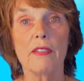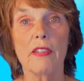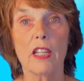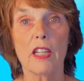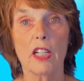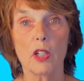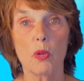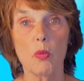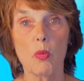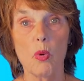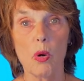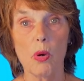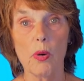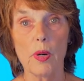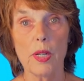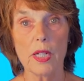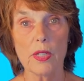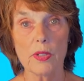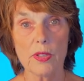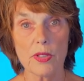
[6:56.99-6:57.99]
that are
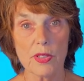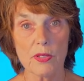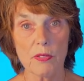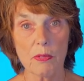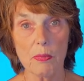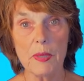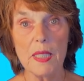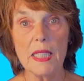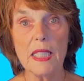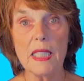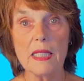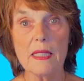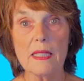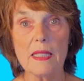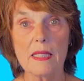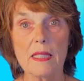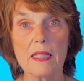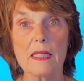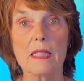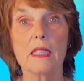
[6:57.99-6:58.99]
warriors of
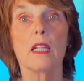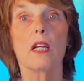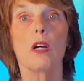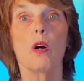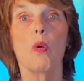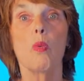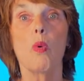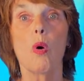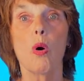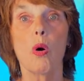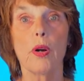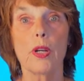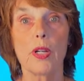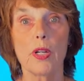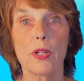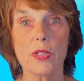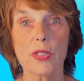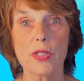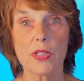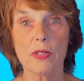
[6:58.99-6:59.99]
peace,
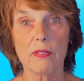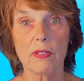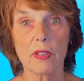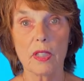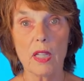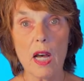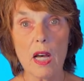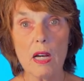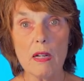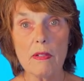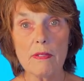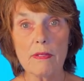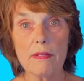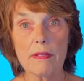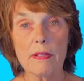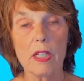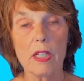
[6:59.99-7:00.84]
warriors of love,